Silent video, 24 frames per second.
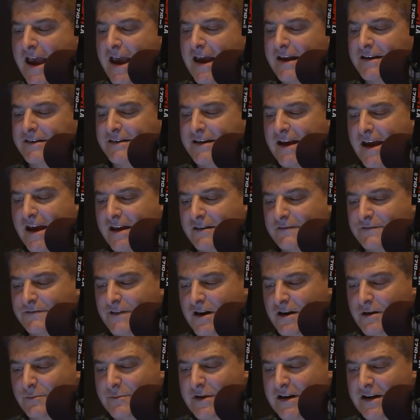And Dan
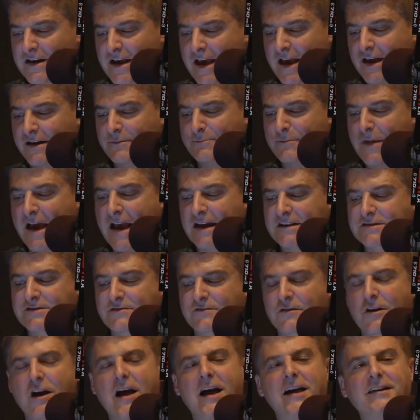Futterman and Max
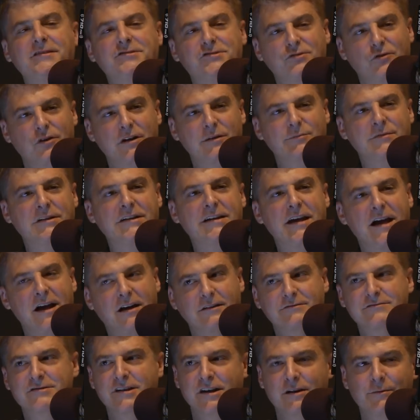Frye join me
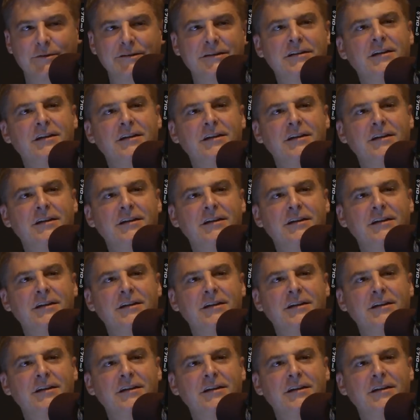now. Gentlemen.